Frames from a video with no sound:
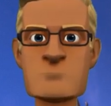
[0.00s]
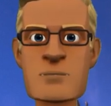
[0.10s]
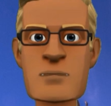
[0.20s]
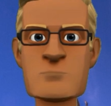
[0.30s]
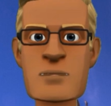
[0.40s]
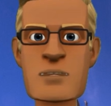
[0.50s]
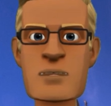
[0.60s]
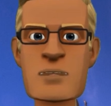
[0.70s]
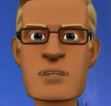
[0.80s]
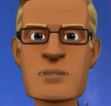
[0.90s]
I got
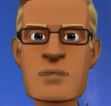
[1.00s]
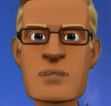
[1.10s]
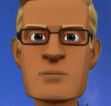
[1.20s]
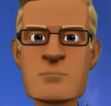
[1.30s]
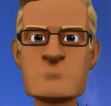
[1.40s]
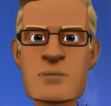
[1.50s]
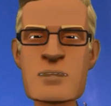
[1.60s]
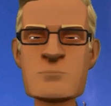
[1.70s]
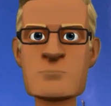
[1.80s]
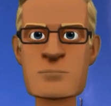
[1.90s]
drunk for the first
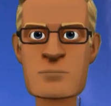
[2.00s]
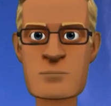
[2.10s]
time.